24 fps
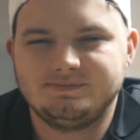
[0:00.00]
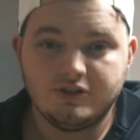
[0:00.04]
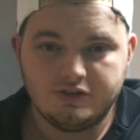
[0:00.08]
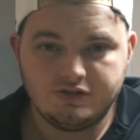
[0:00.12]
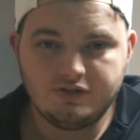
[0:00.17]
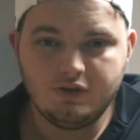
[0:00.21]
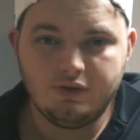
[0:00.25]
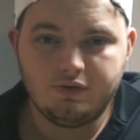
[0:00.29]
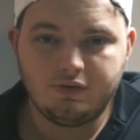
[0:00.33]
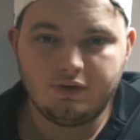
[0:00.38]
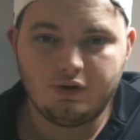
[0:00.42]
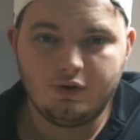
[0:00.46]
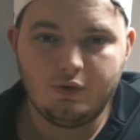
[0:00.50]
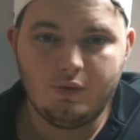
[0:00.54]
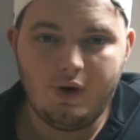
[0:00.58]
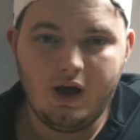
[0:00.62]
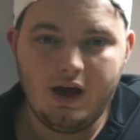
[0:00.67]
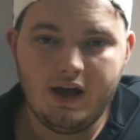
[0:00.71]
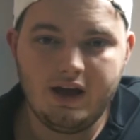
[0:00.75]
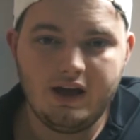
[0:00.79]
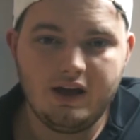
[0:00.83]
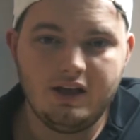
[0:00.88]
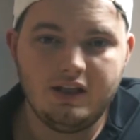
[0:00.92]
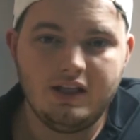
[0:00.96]
So for a
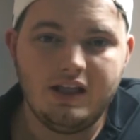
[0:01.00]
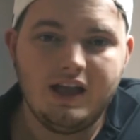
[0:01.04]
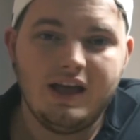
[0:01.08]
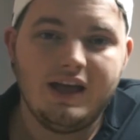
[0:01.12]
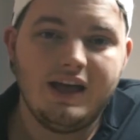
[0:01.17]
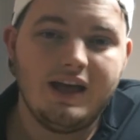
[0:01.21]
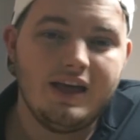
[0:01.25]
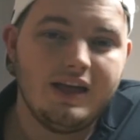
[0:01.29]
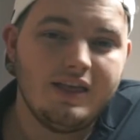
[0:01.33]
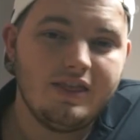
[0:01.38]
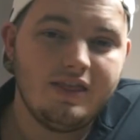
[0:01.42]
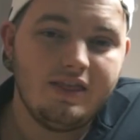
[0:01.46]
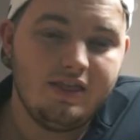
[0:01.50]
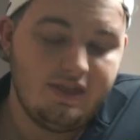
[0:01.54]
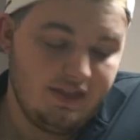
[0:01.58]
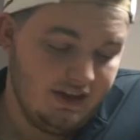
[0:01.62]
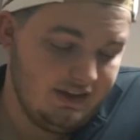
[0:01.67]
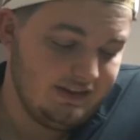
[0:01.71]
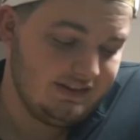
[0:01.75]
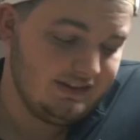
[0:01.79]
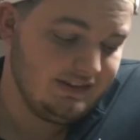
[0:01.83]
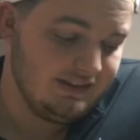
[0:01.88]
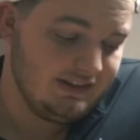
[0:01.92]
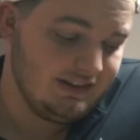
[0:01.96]
while,
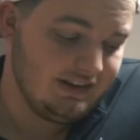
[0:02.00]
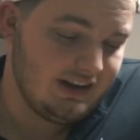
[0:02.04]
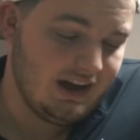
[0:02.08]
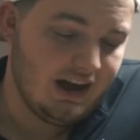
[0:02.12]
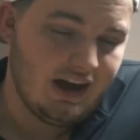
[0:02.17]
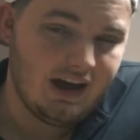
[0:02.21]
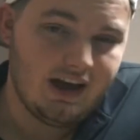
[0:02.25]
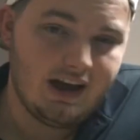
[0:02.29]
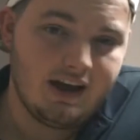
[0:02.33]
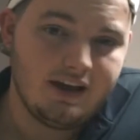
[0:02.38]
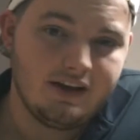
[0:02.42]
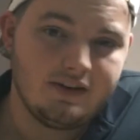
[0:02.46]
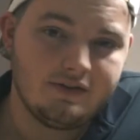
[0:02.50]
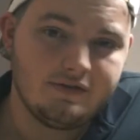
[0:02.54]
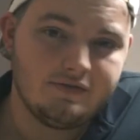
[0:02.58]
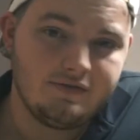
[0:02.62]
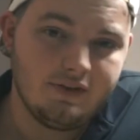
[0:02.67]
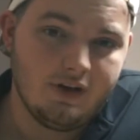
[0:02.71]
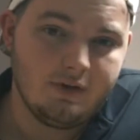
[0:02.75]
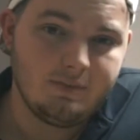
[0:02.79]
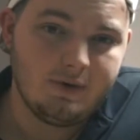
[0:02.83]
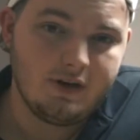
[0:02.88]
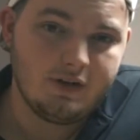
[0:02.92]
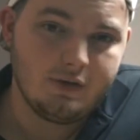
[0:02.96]
this little guy
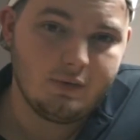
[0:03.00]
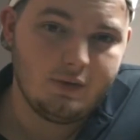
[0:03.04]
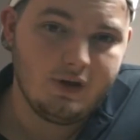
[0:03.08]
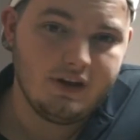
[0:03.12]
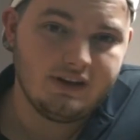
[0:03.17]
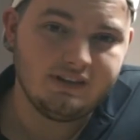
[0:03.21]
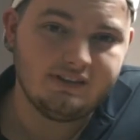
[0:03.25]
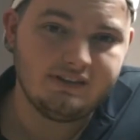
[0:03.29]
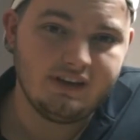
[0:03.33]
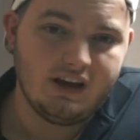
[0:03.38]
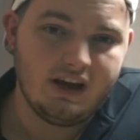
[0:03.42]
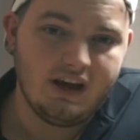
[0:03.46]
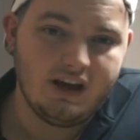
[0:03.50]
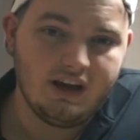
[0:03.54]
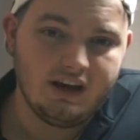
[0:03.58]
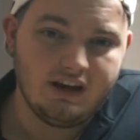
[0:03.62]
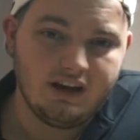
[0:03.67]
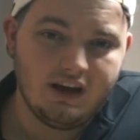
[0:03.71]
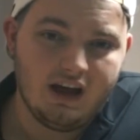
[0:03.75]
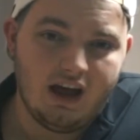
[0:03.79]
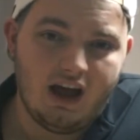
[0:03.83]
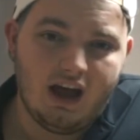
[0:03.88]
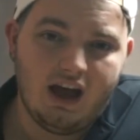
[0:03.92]
fell by the wayside.